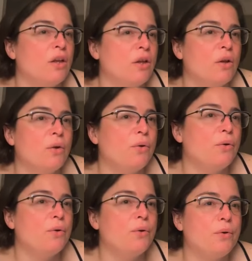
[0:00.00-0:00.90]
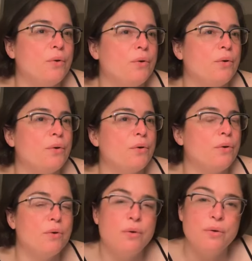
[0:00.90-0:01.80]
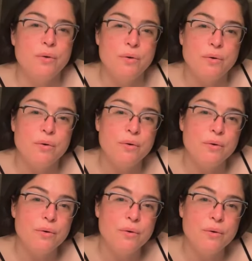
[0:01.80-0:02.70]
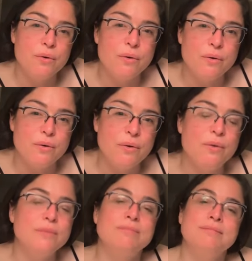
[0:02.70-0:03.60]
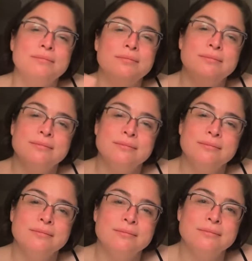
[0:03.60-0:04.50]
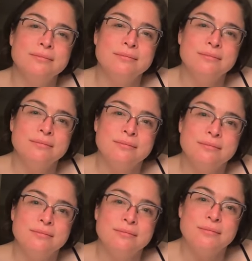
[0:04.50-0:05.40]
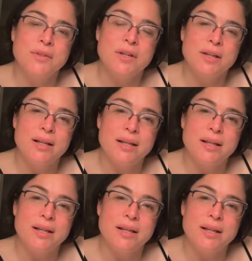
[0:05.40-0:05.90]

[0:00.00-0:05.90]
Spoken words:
(no one is talking)